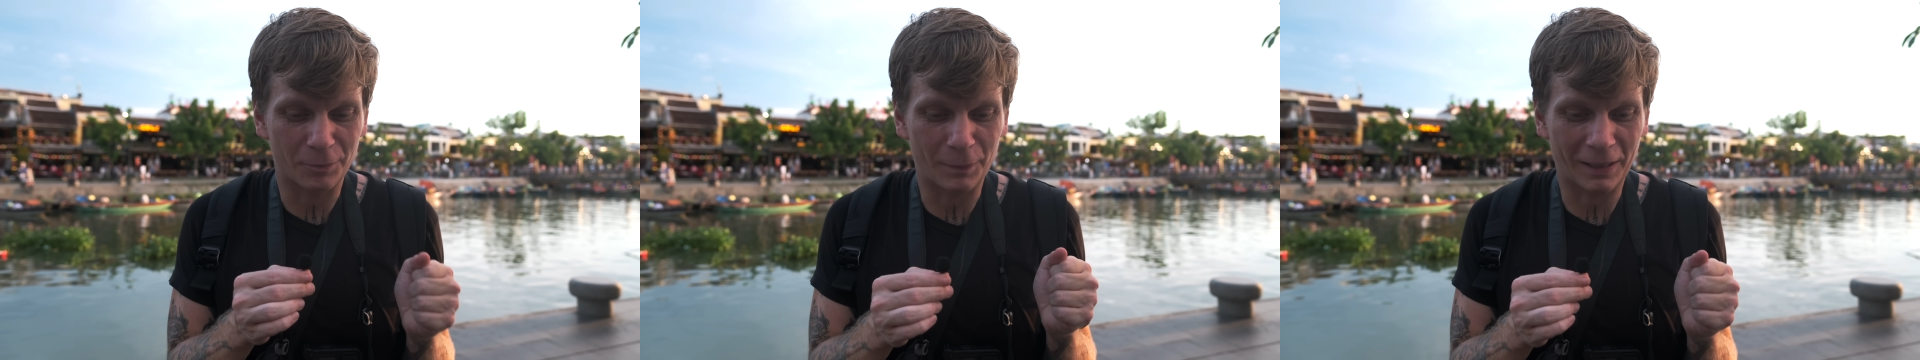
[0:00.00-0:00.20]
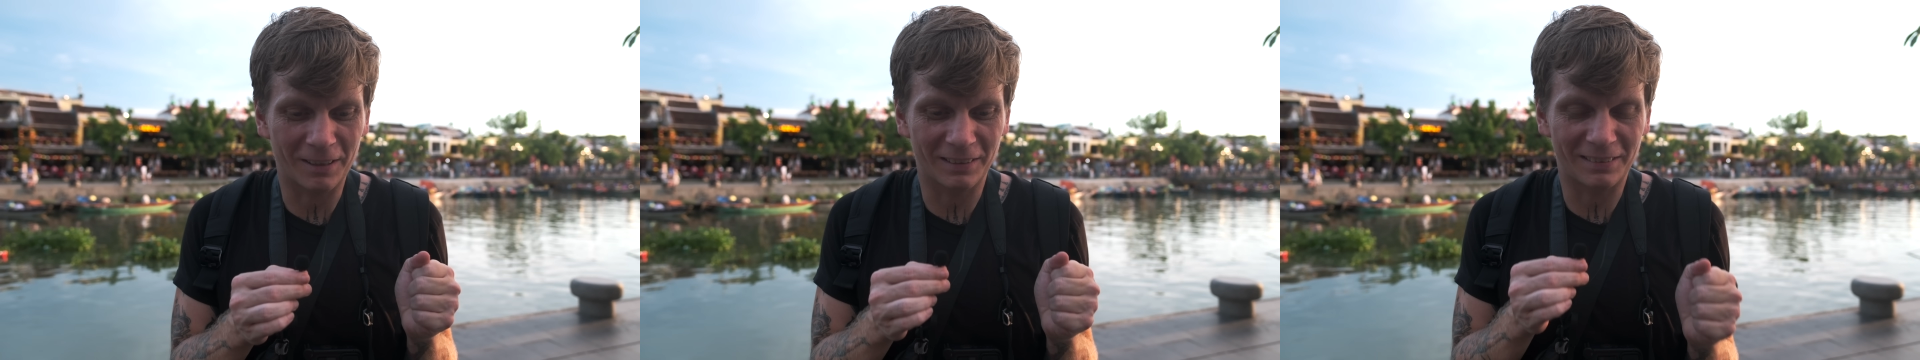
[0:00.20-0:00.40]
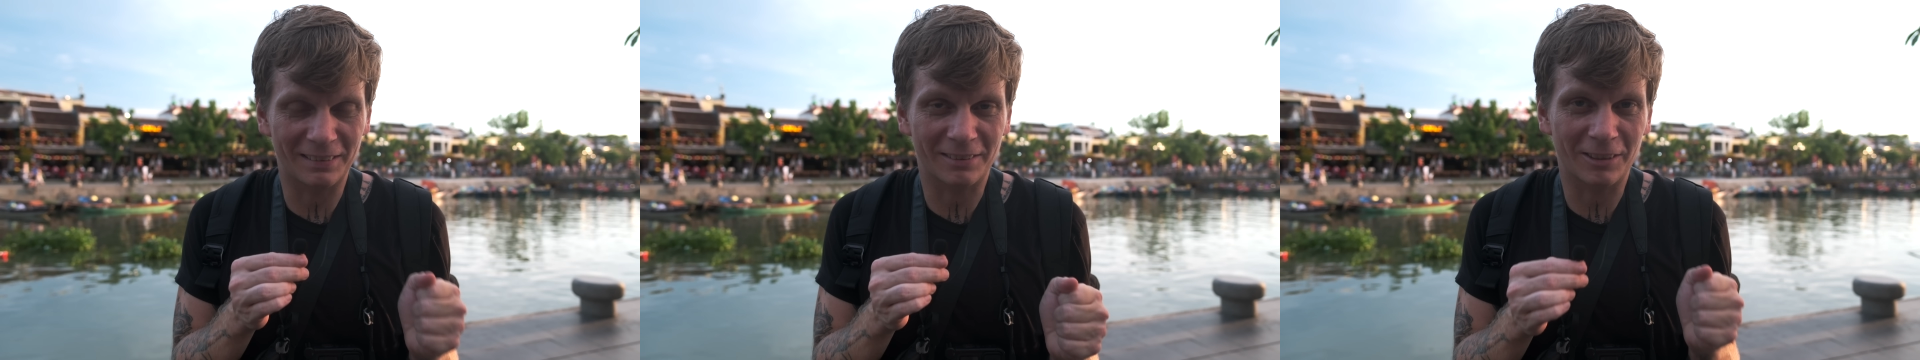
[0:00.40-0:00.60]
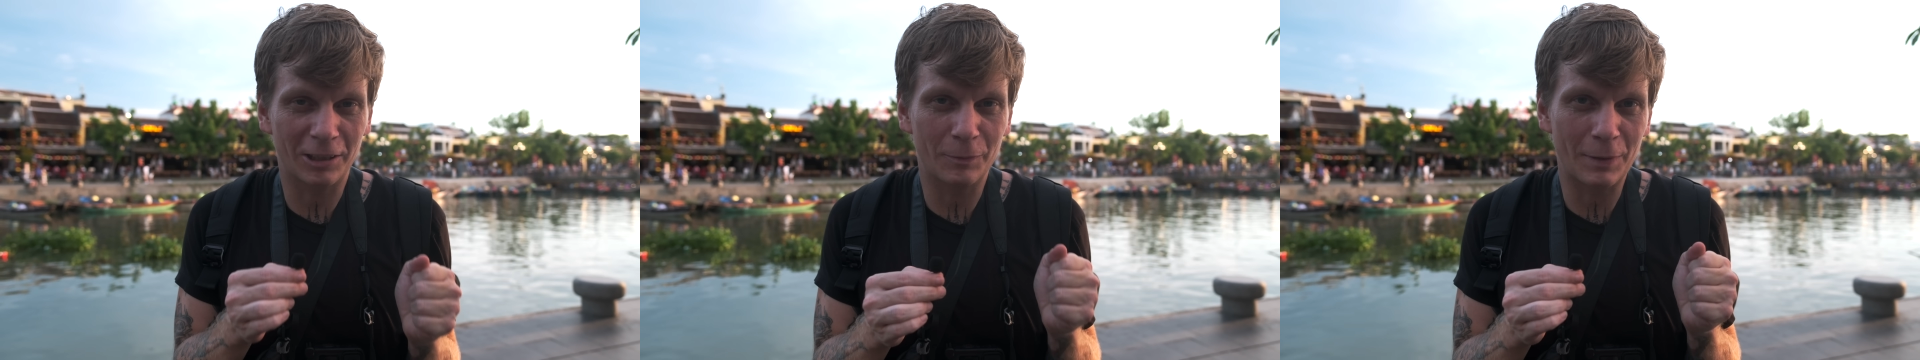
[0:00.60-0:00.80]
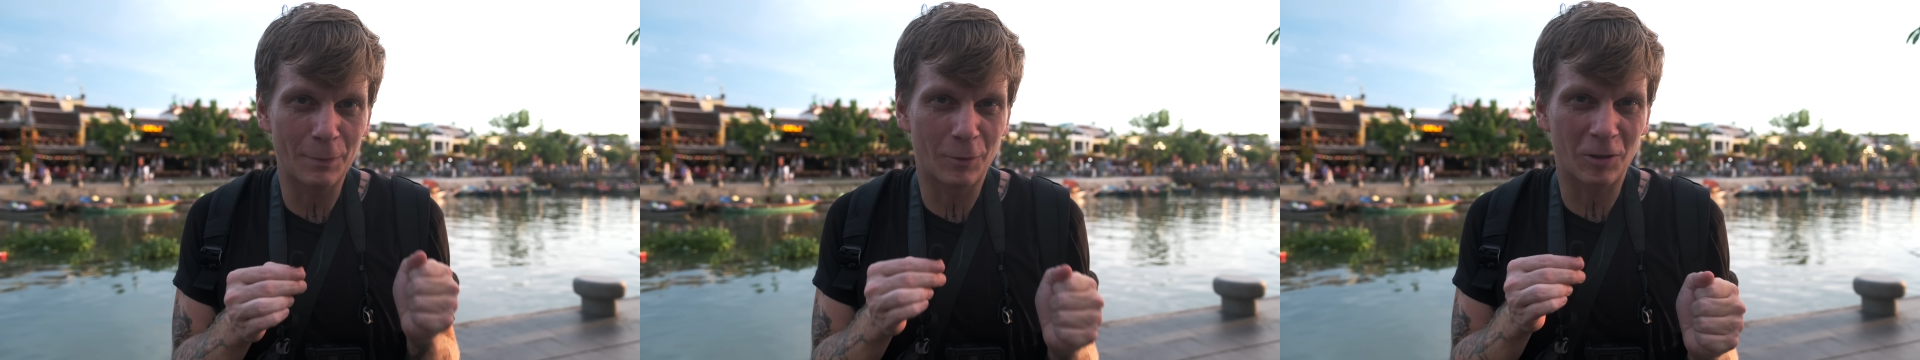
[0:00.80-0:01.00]
because it's going
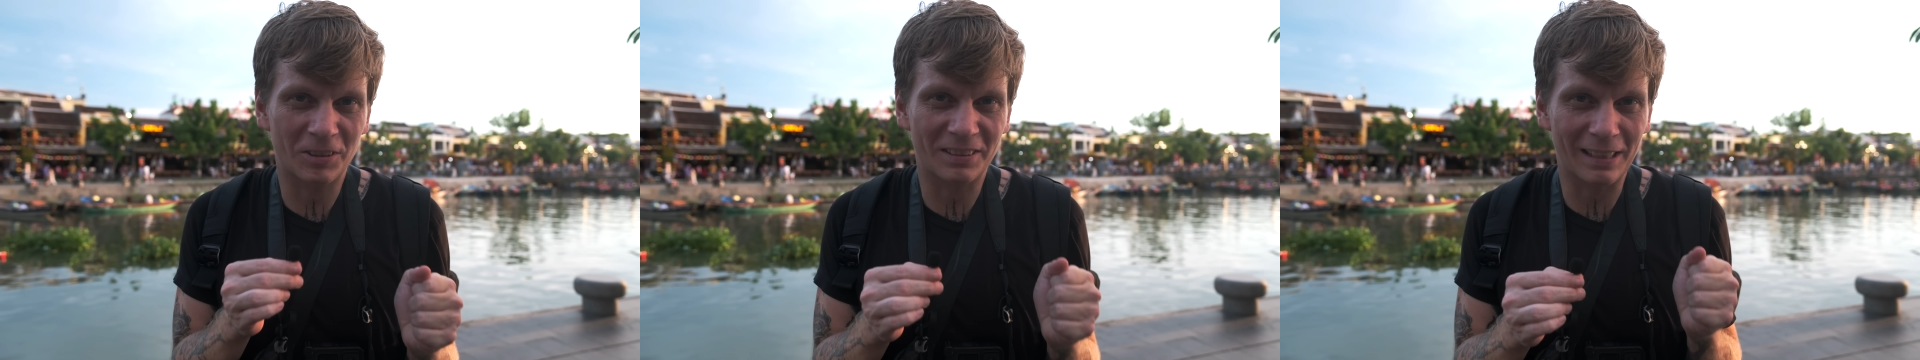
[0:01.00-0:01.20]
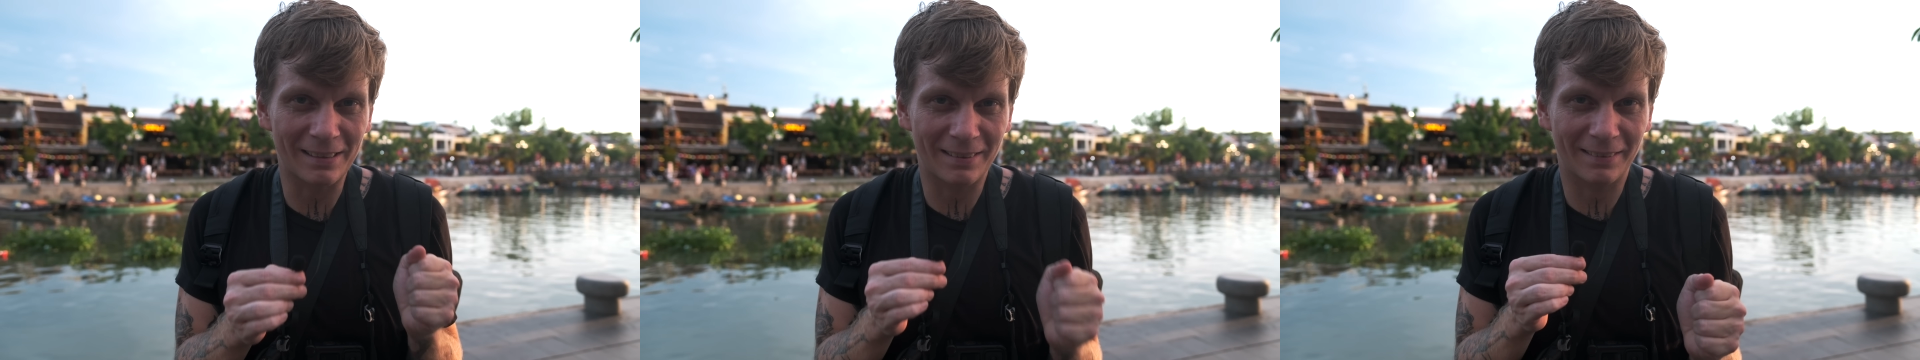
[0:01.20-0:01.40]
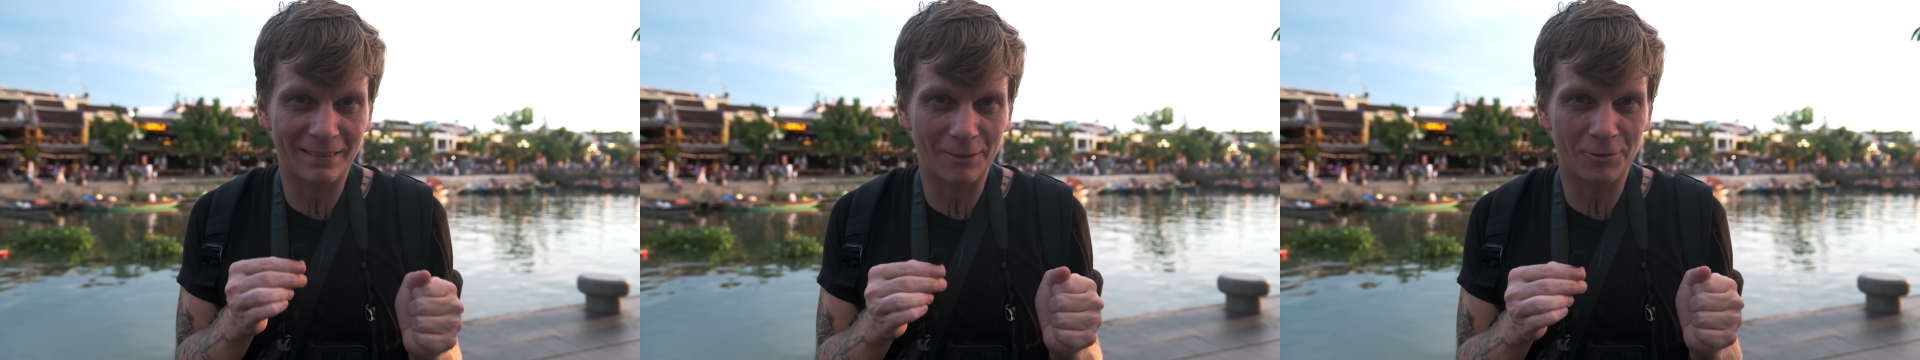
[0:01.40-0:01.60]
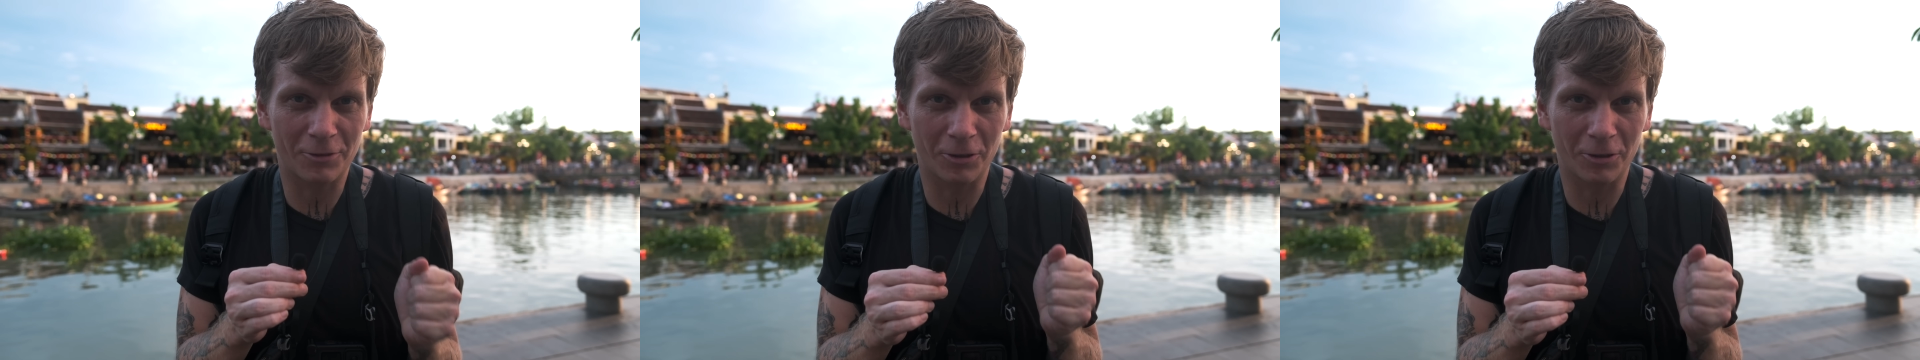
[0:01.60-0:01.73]
to be more sensitive